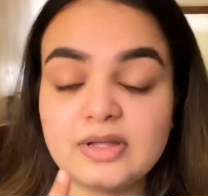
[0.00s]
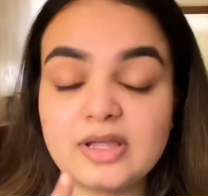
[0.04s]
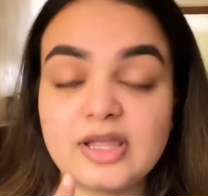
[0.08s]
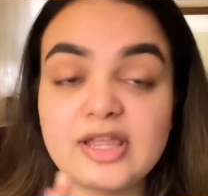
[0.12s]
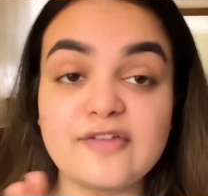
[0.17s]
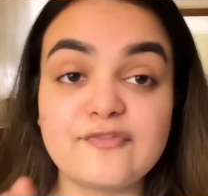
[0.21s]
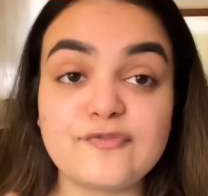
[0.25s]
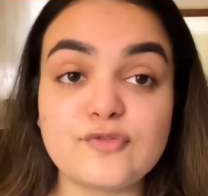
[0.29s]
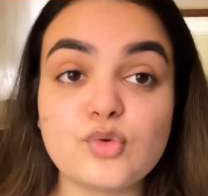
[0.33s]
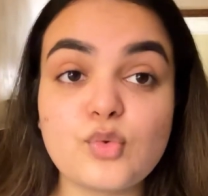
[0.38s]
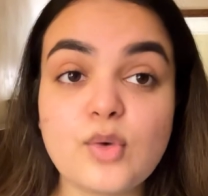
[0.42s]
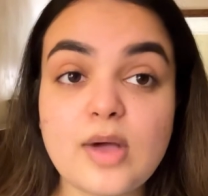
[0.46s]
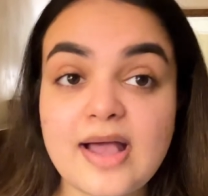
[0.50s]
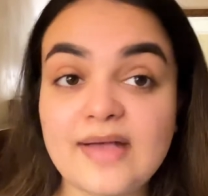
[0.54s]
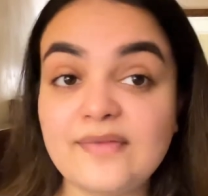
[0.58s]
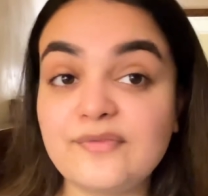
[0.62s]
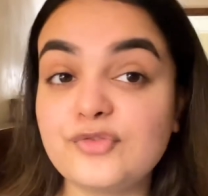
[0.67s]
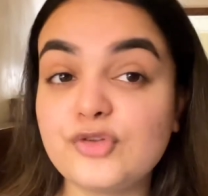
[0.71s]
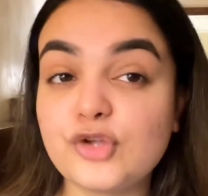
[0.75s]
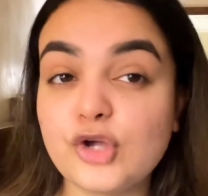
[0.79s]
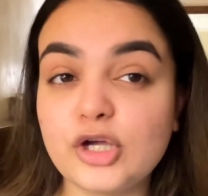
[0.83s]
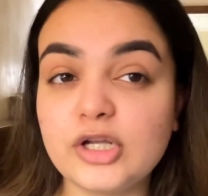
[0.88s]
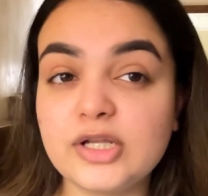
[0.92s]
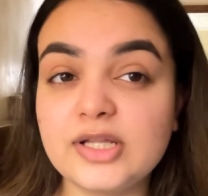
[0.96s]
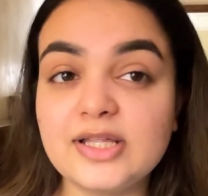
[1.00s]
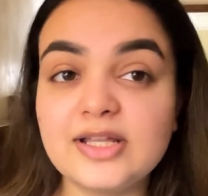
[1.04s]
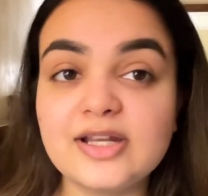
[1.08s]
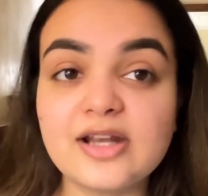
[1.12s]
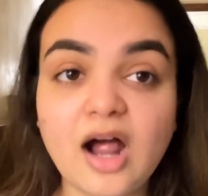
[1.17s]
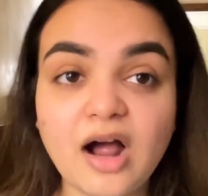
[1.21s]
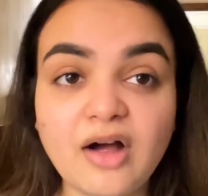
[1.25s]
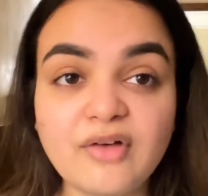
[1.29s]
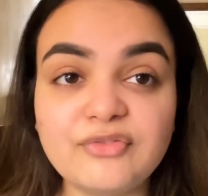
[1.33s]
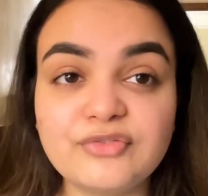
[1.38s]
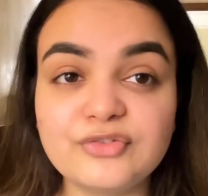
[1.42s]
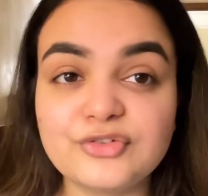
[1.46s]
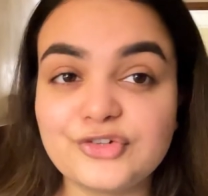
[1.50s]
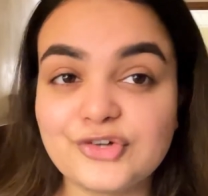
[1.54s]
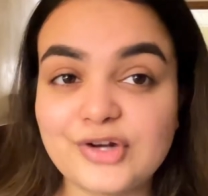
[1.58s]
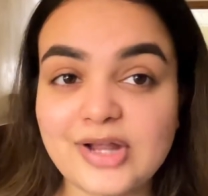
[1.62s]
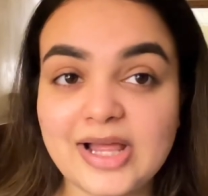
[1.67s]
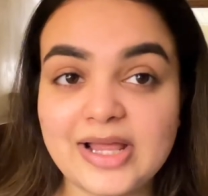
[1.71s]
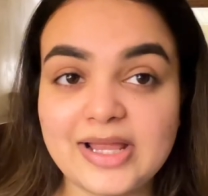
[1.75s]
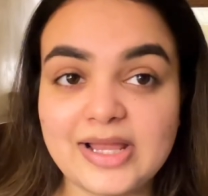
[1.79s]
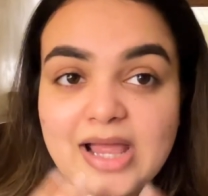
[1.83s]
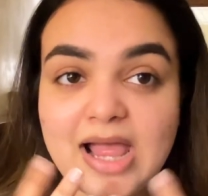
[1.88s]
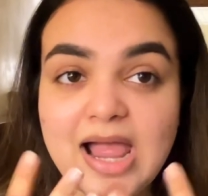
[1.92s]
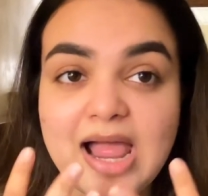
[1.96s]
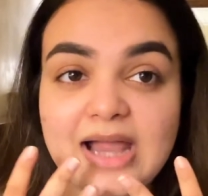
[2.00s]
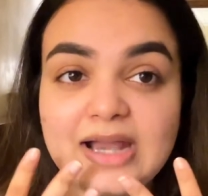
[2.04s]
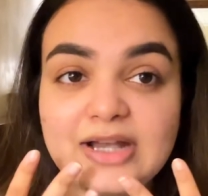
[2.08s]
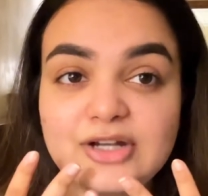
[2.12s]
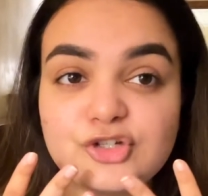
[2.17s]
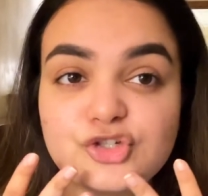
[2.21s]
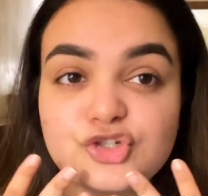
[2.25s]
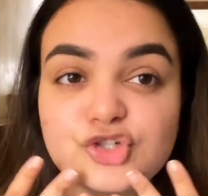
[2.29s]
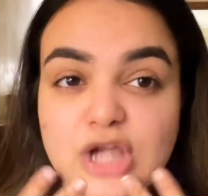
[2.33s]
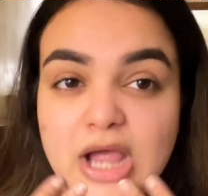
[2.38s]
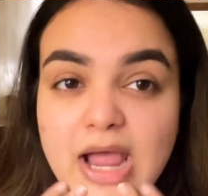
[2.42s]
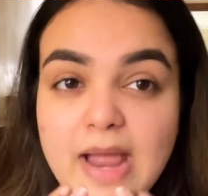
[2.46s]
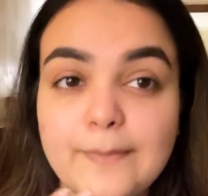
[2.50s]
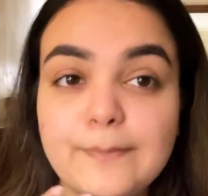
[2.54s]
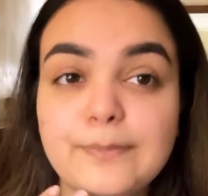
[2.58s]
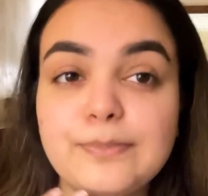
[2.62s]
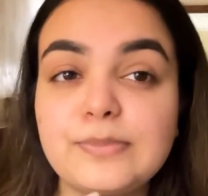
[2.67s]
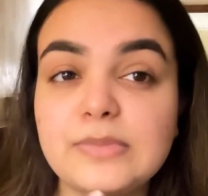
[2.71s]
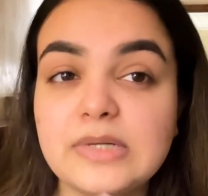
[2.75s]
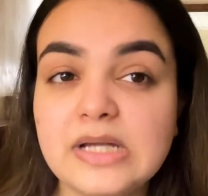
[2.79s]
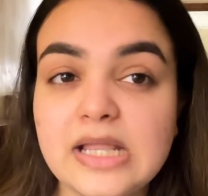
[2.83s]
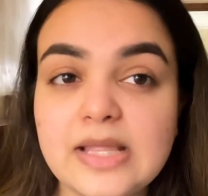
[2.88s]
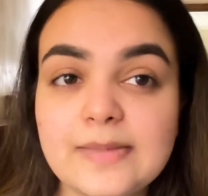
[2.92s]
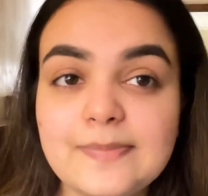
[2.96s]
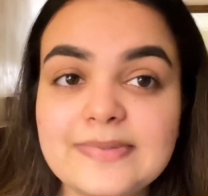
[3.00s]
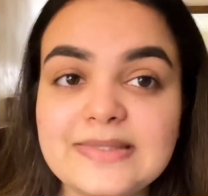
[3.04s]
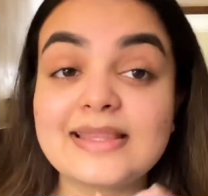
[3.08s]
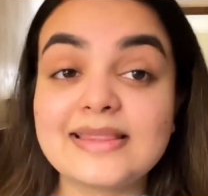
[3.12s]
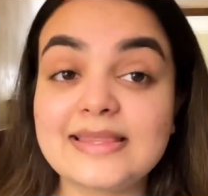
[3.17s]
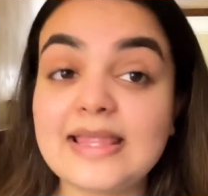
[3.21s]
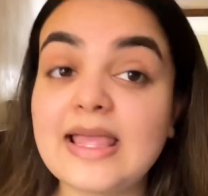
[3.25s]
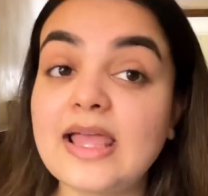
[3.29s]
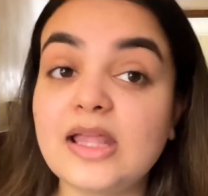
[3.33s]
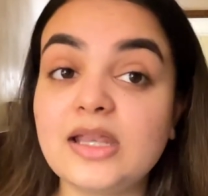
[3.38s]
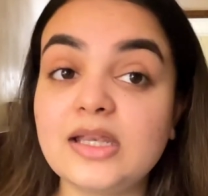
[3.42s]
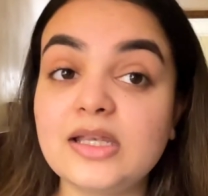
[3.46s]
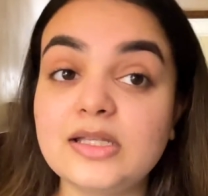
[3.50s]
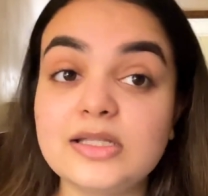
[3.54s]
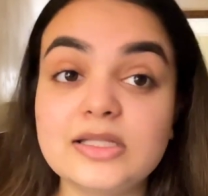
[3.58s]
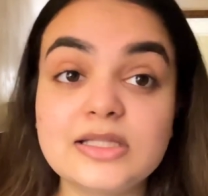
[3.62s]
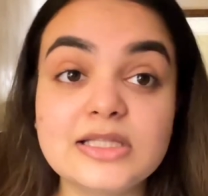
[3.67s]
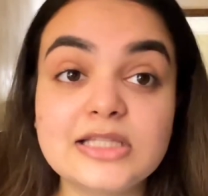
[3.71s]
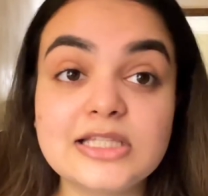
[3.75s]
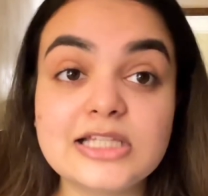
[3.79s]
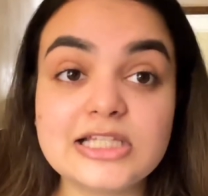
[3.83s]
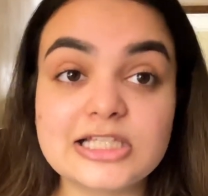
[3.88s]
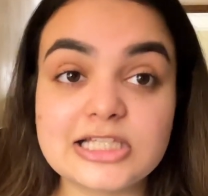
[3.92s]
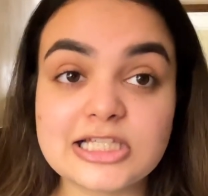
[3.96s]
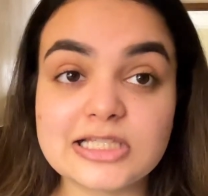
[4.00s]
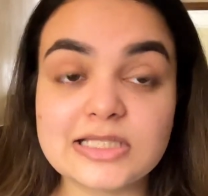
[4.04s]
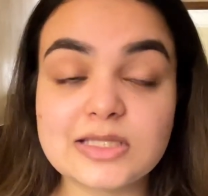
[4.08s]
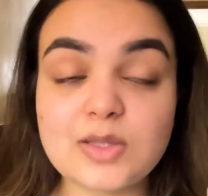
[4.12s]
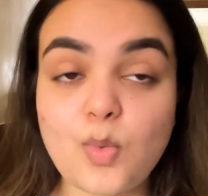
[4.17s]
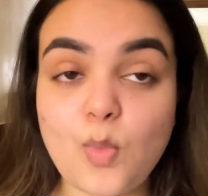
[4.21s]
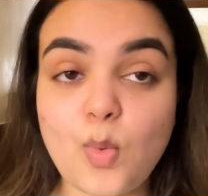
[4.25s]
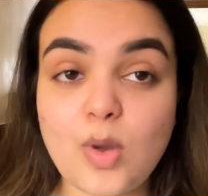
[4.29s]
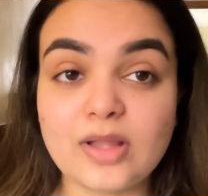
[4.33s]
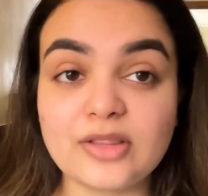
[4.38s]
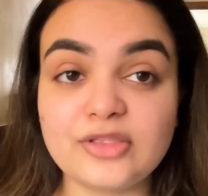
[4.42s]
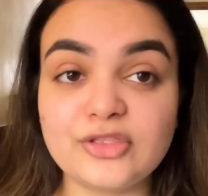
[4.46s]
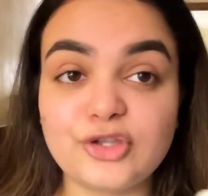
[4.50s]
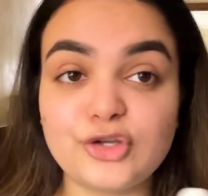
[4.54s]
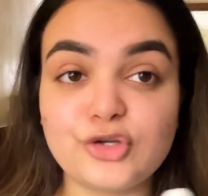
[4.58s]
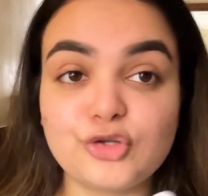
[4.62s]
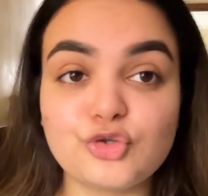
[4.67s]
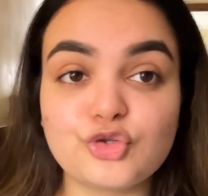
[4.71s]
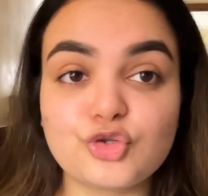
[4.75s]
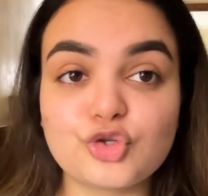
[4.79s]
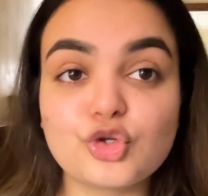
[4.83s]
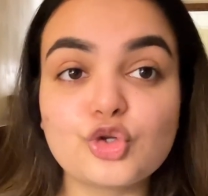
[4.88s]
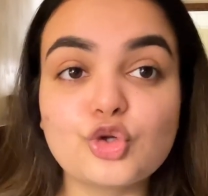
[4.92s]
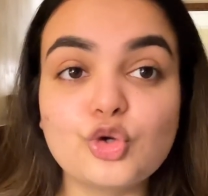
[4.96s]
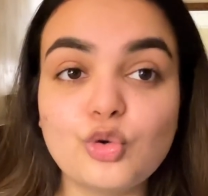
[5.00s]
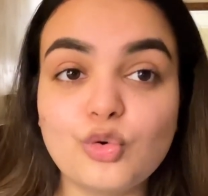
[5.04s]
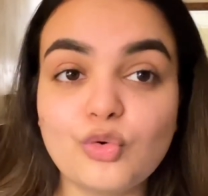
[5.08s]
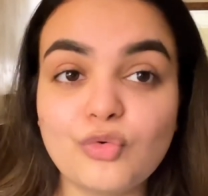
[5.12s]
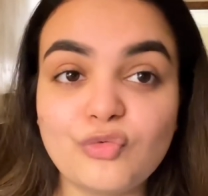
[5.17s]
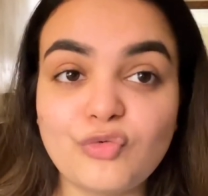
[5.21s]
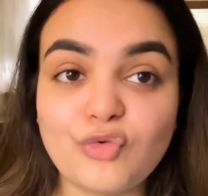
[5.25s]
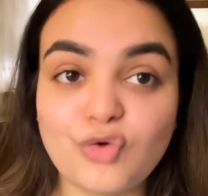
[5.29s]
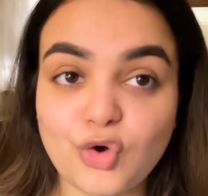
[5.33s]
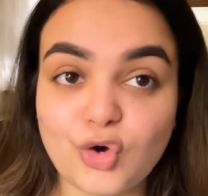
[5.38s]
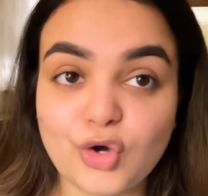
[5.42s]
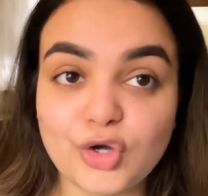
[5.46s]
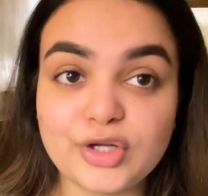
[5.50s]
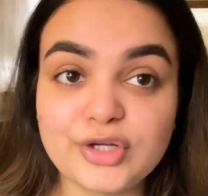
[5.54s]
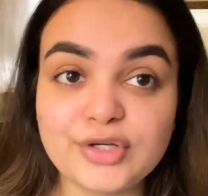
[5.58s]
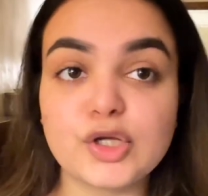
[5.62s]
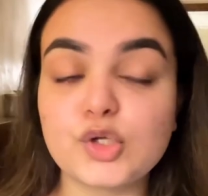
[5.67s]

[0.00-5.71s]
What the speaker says: If you have really rough, dry and chapped lips, then this is the one that you should go for.